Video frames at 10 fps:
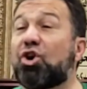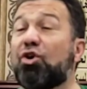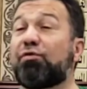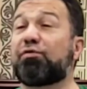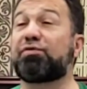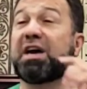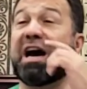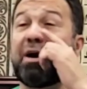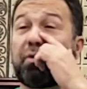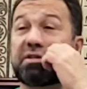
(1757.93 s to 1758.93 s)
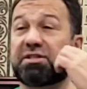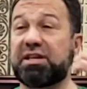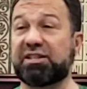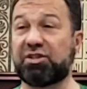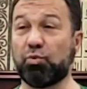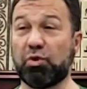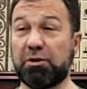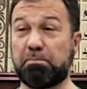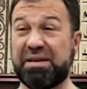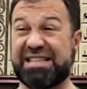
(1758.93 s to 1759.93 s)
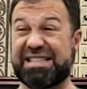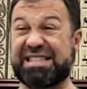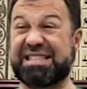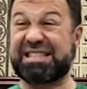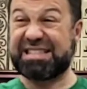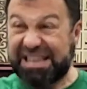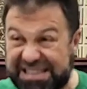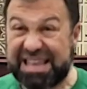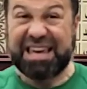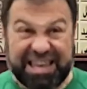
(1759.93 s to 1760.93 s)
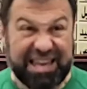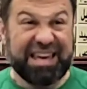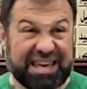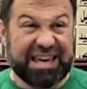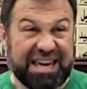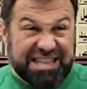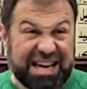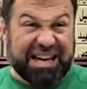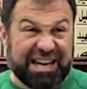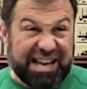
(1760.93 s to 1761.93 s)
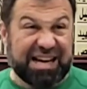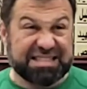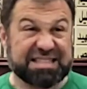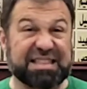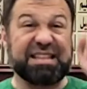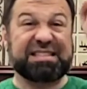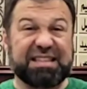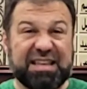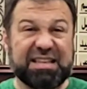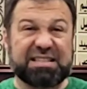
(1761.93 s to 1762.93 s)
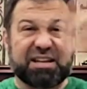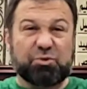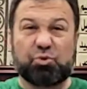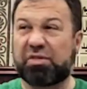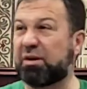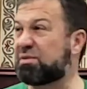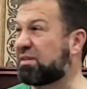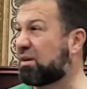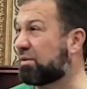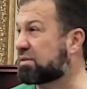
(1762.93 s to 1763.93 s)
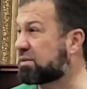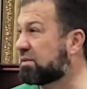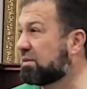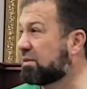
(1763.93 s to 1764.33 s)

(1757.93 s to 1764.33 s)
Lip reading: of the hours that you will be sitting in a class listening is around 2,000 hours.